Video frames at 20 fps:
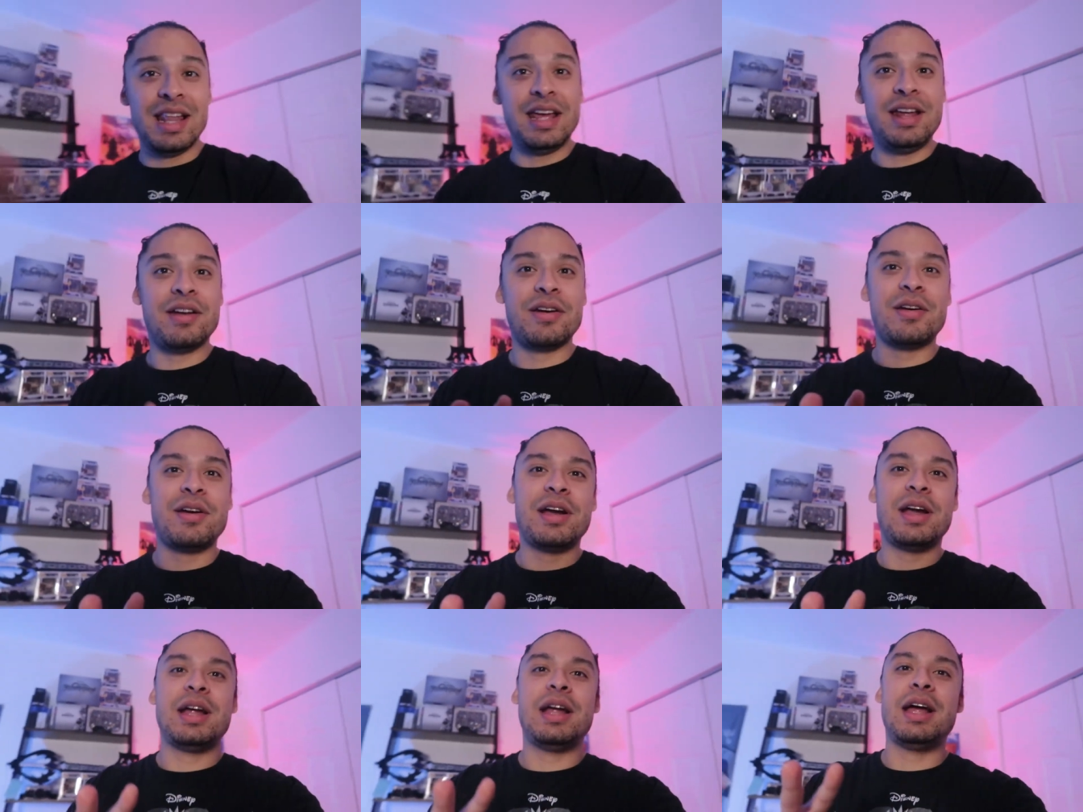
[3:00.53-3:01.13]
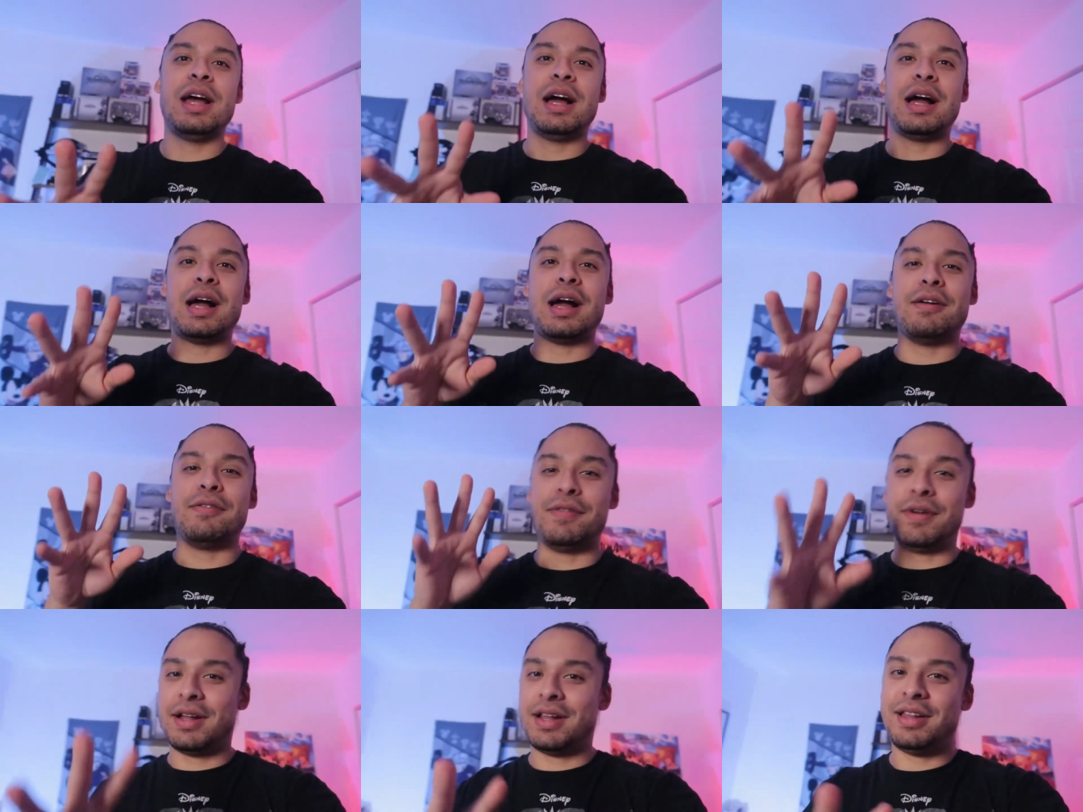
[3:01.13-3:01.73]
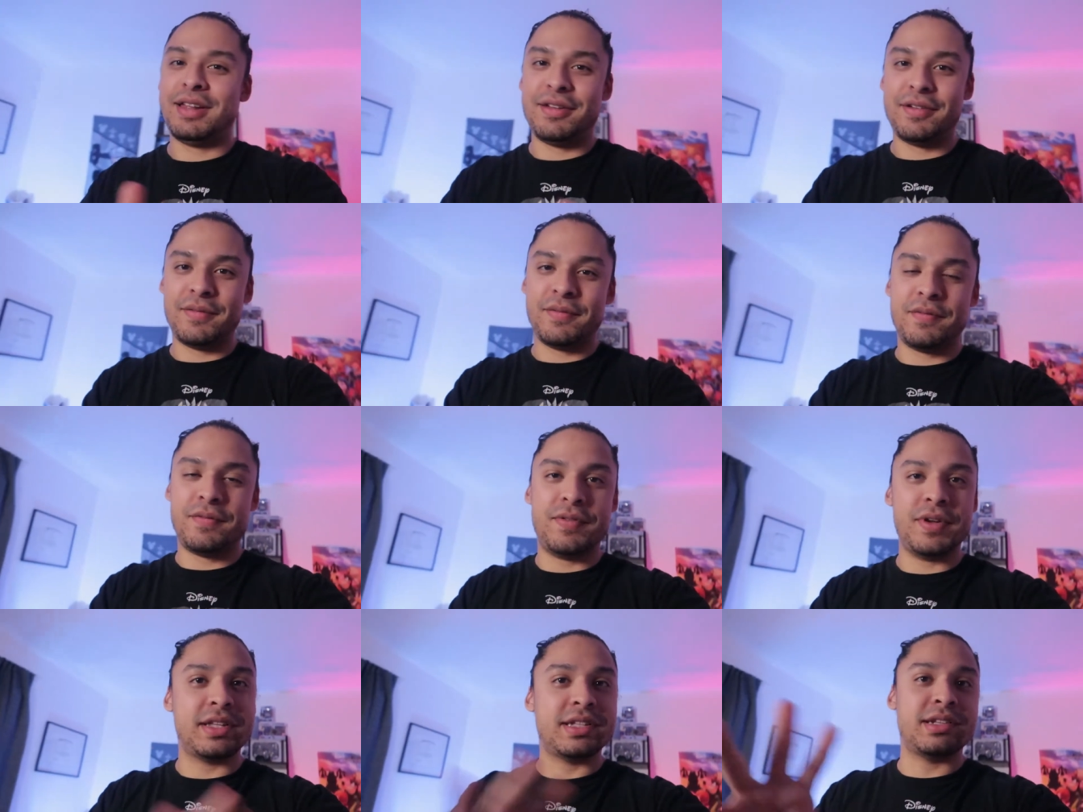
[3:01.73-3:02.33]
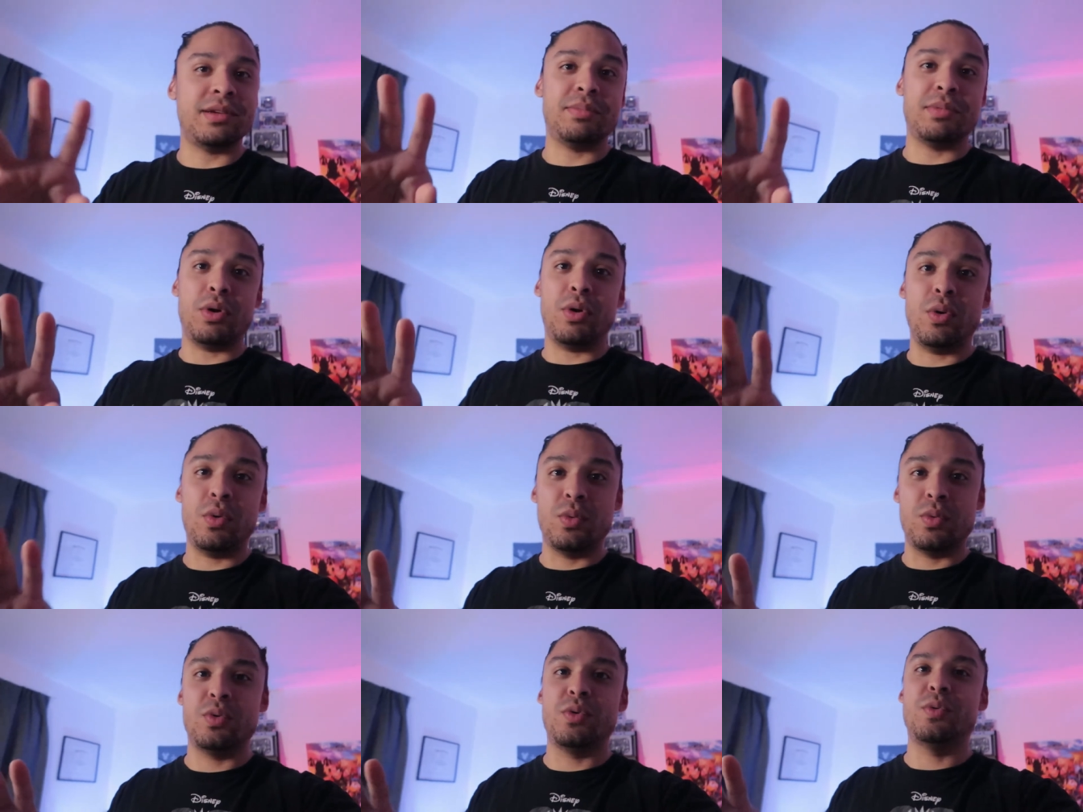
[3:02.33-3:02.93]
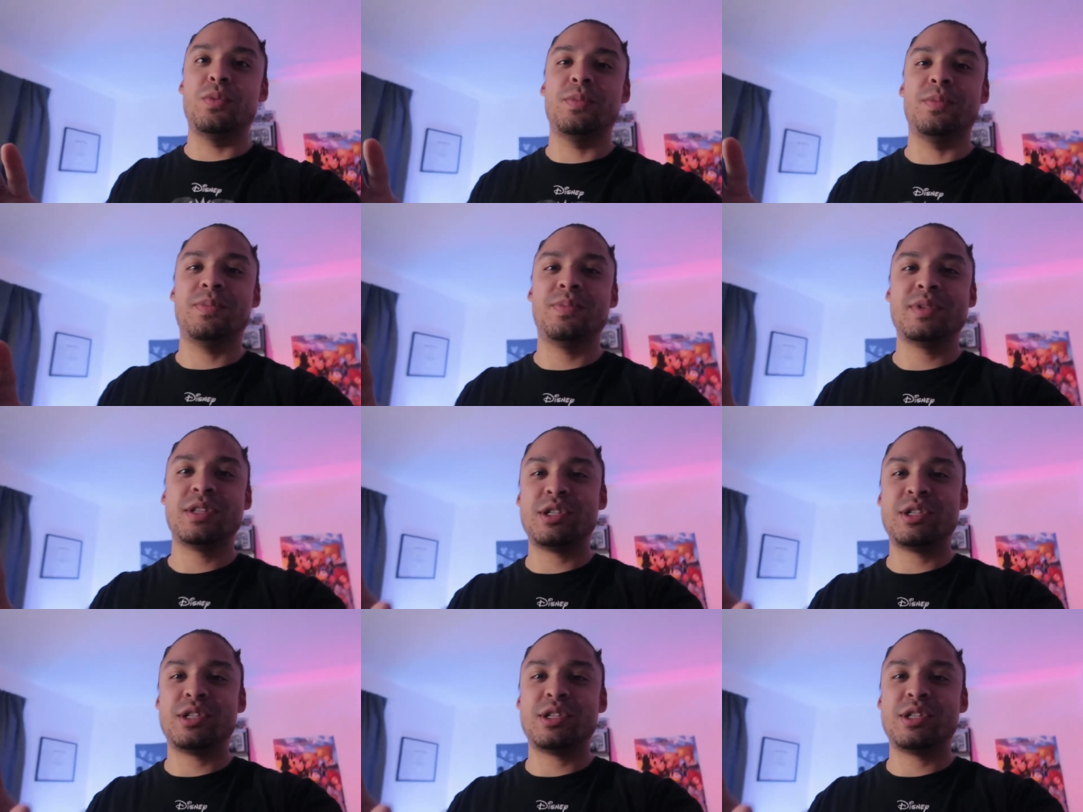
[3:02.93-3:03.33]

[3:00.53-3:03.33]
later, I finally fixed up the whole room,